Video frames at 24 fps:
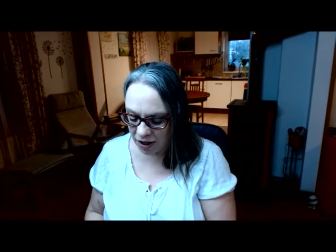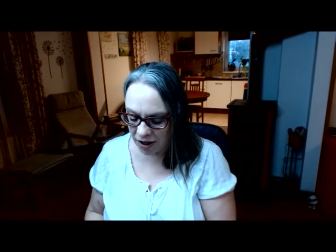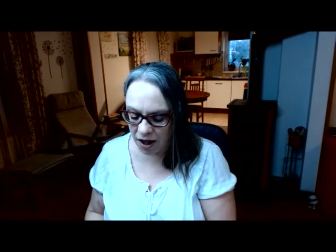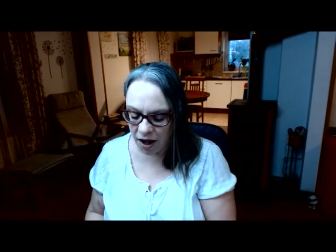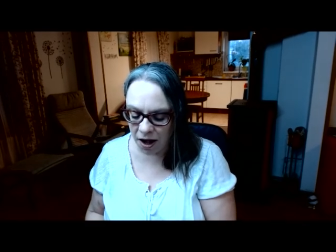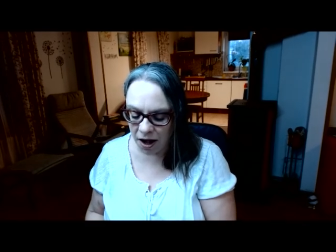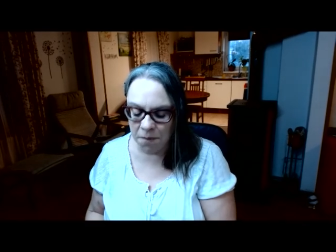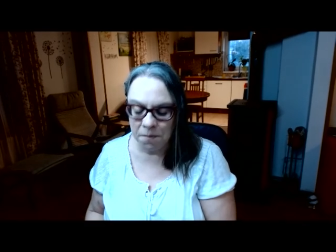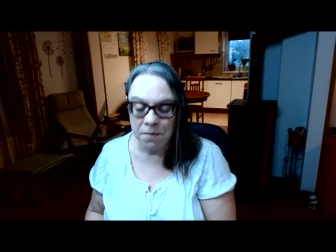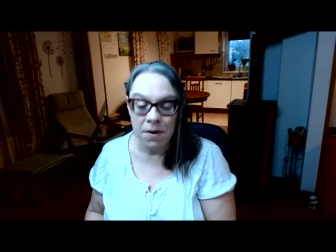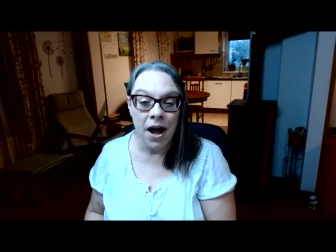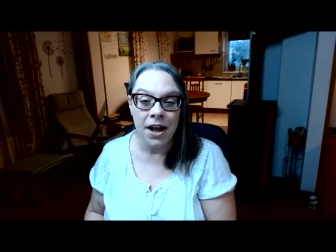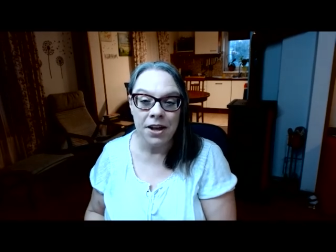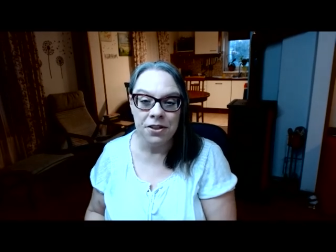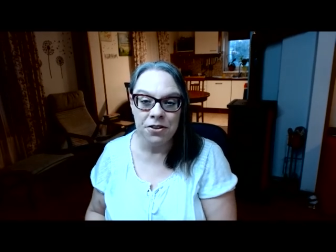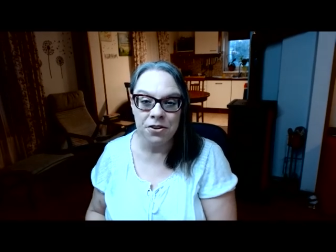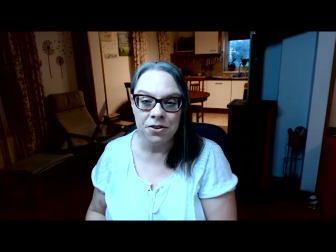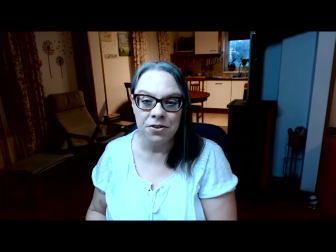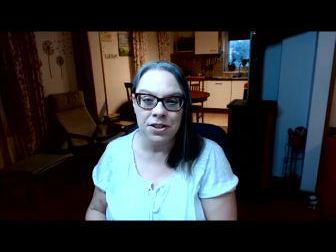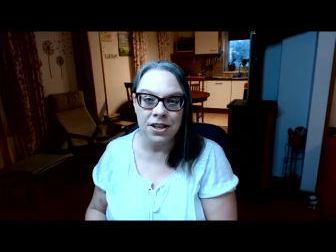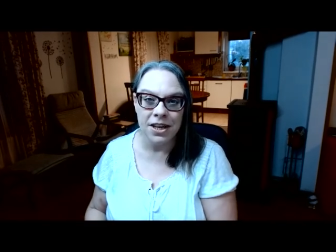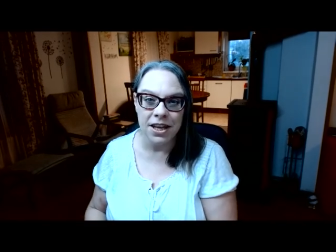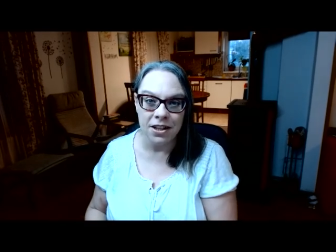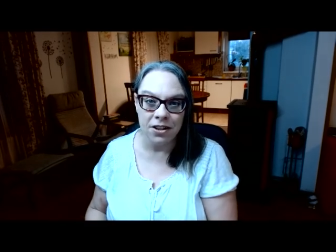um,
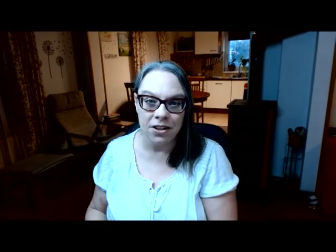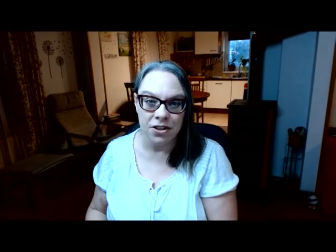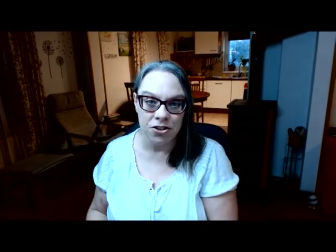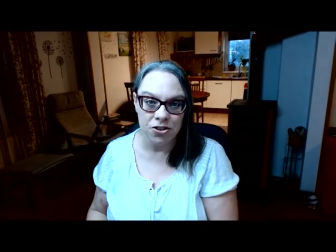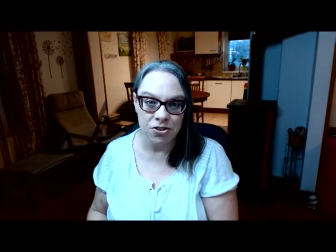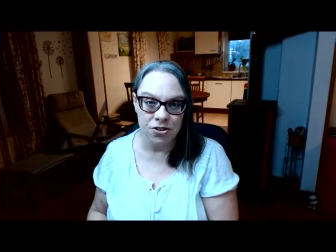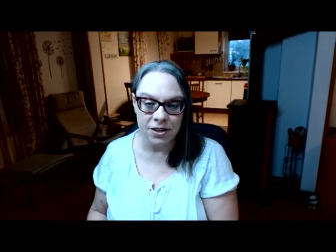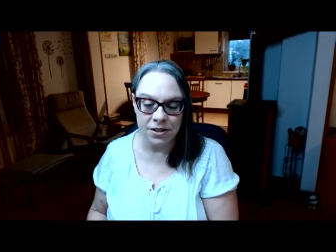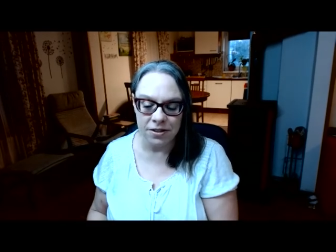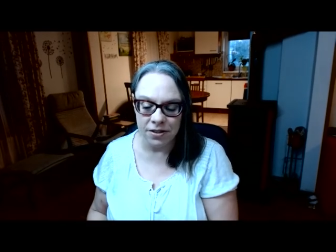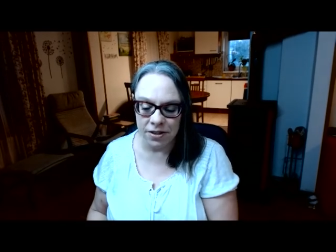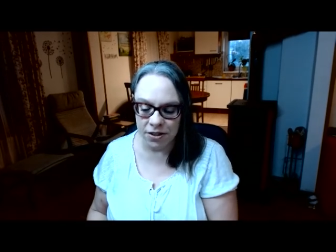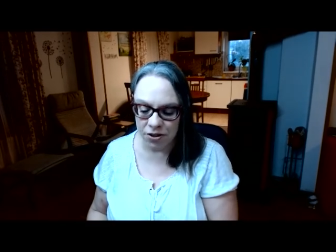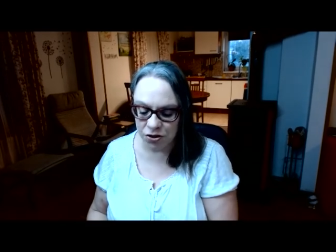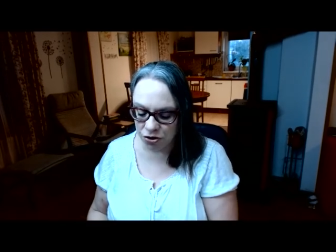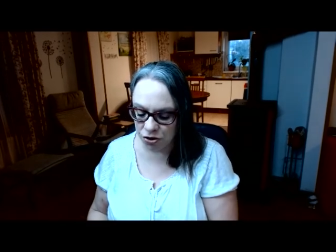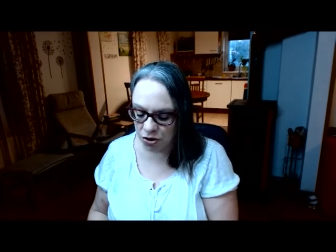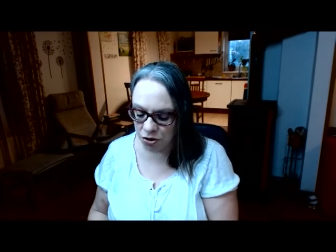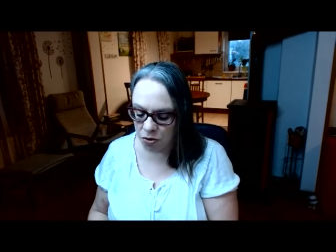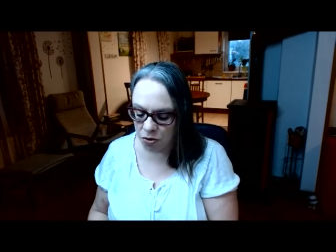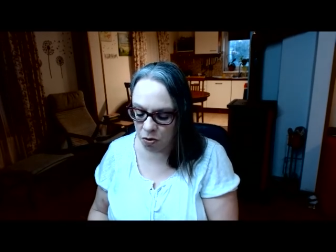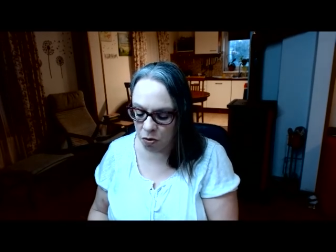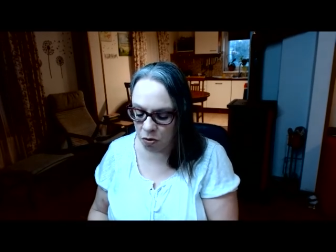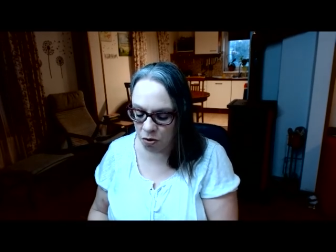either the English
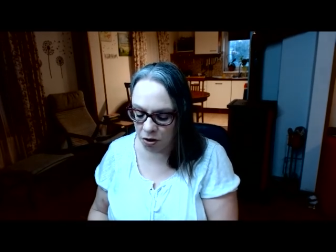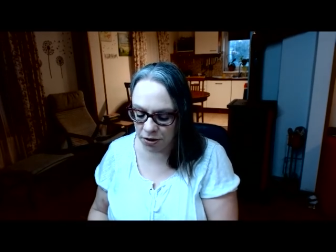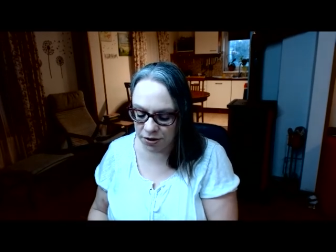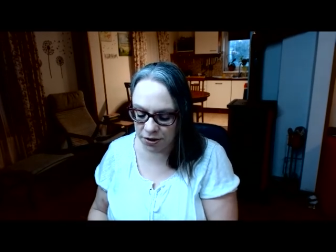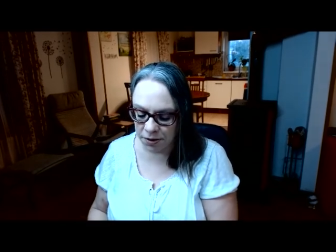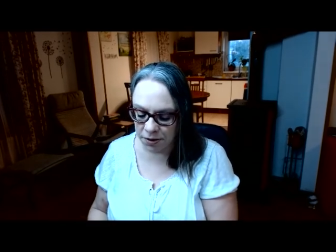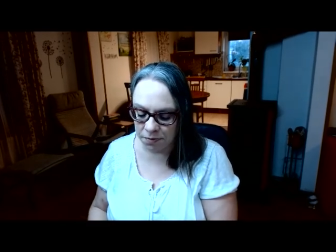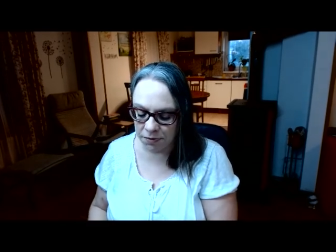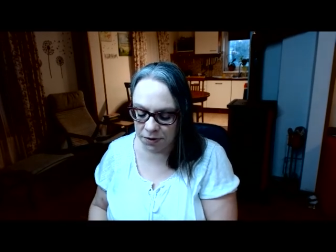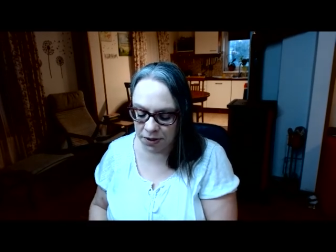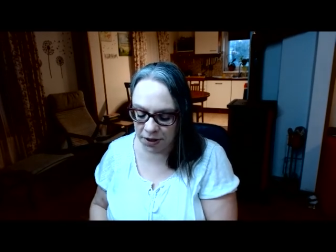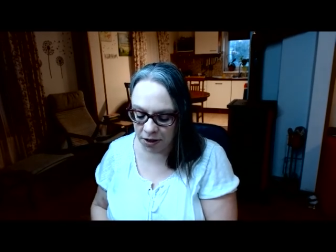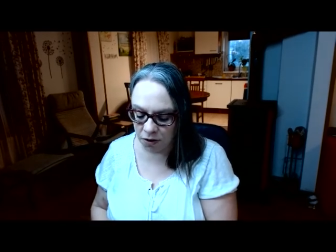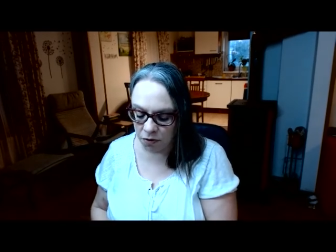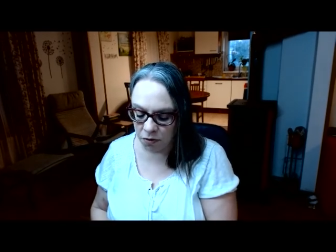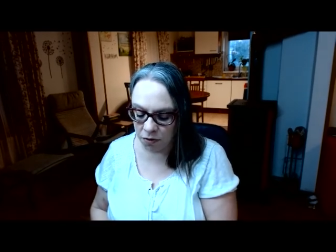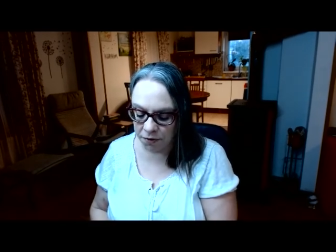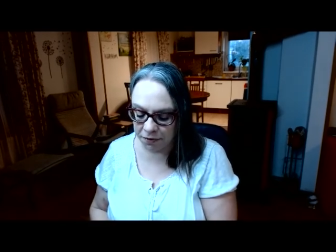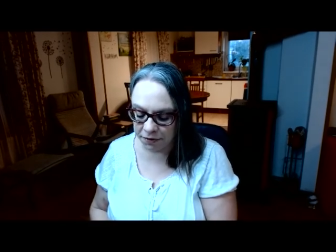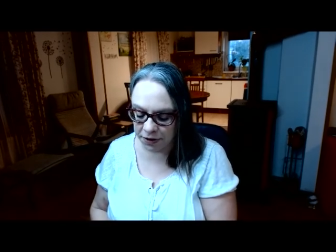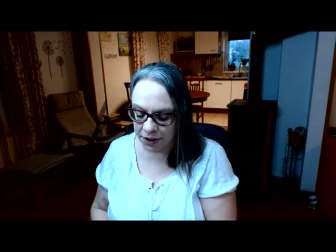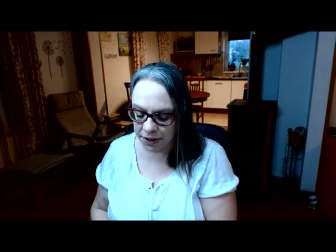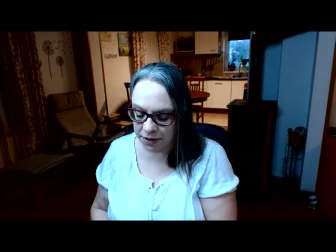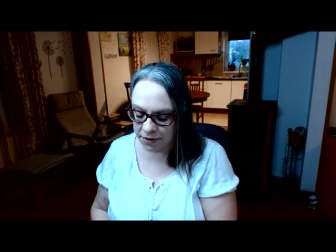translation or something
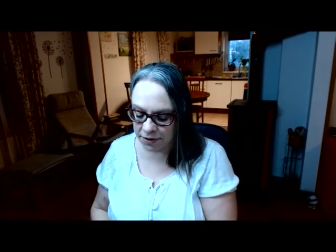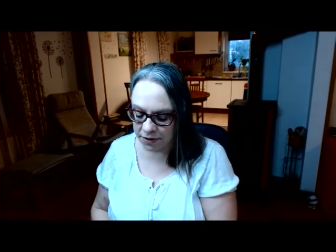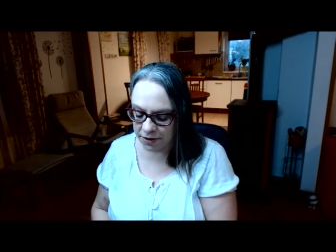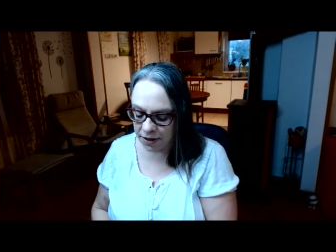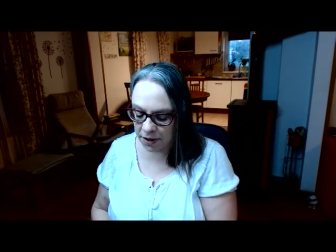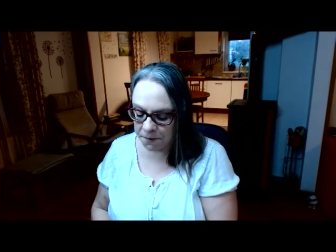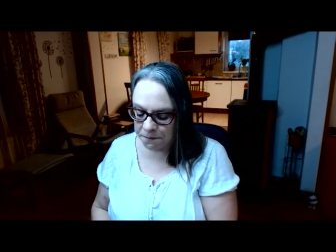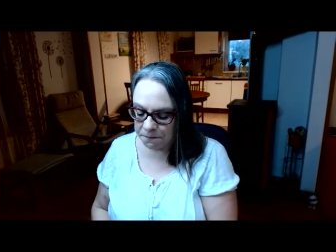equivalent.